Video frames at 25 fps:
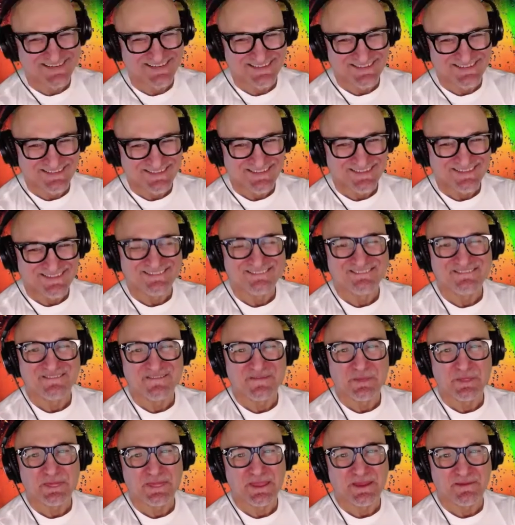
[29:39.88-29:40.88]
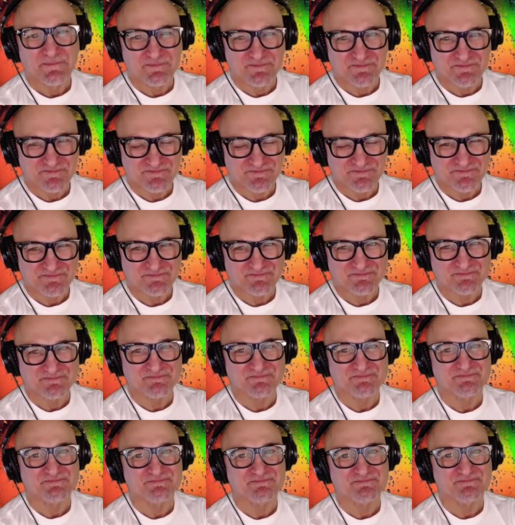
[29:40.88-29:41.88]
any stretch of the imagination.
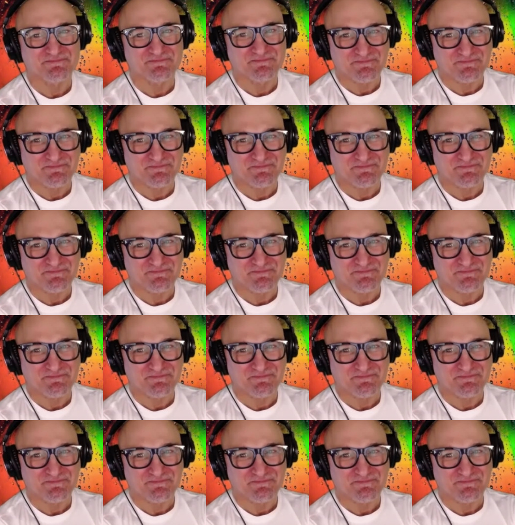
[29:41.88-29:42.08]
That's that's